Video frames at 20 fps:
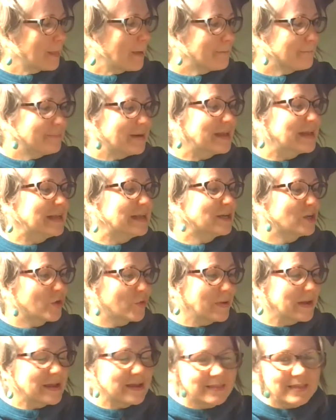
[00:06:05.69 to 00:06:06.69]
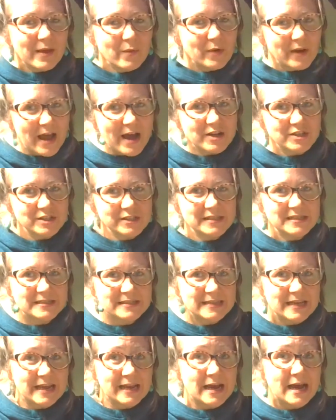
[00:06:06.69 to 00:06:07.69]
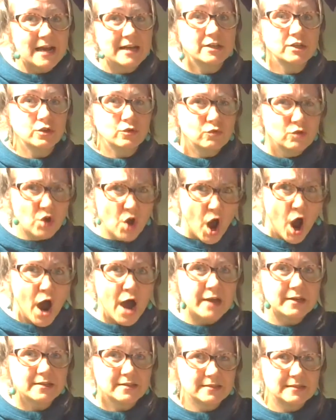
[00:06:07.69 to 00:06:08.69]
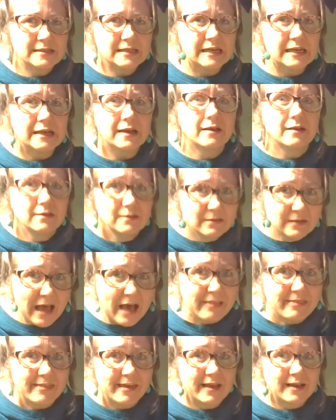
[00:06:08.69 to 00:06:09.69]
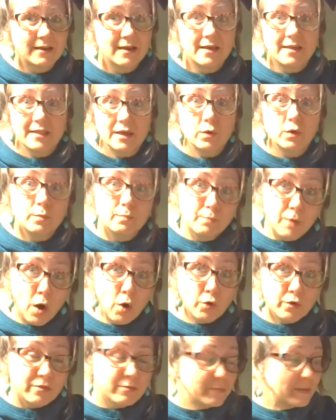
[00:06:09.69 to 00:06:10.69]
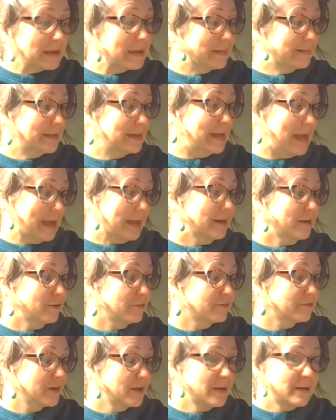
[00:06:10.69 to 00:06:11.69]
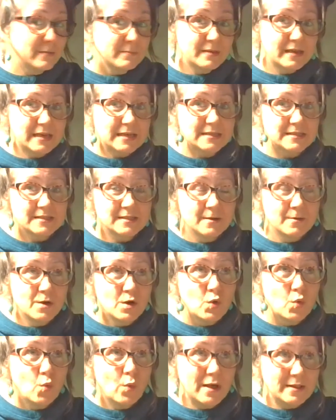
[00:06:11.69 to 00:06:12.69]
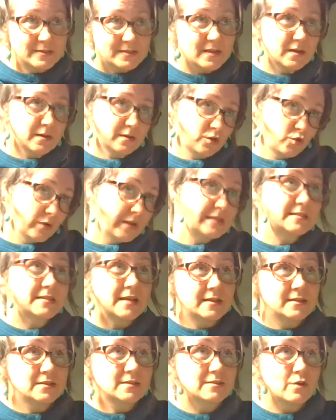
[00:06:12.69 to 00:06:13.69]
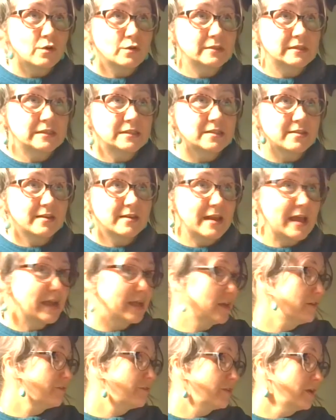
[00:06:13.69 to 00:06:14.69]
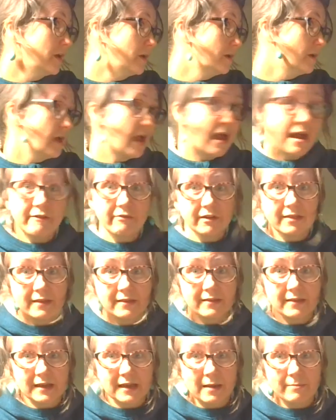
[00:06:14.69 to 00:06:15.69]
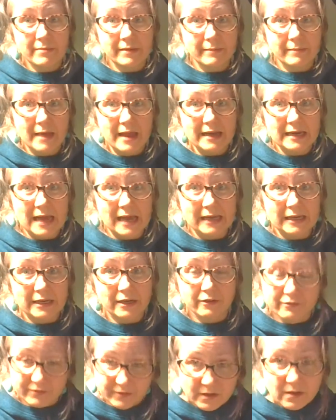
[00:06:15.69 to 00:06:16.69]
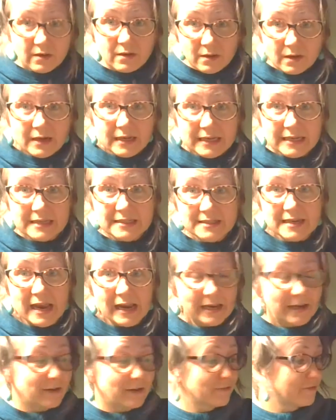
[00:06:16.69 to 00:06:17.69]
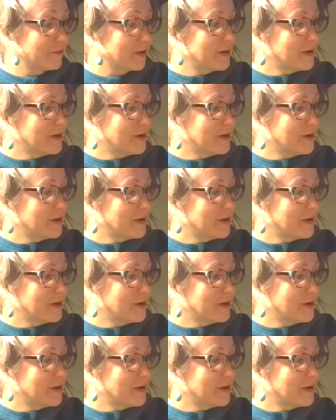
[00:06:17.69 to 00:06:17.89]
But in Greek, they would actually say, I do not see nothing. They would both be in the negative, because once a Greek sentence goes into the negative, everything that can be made negative is negative.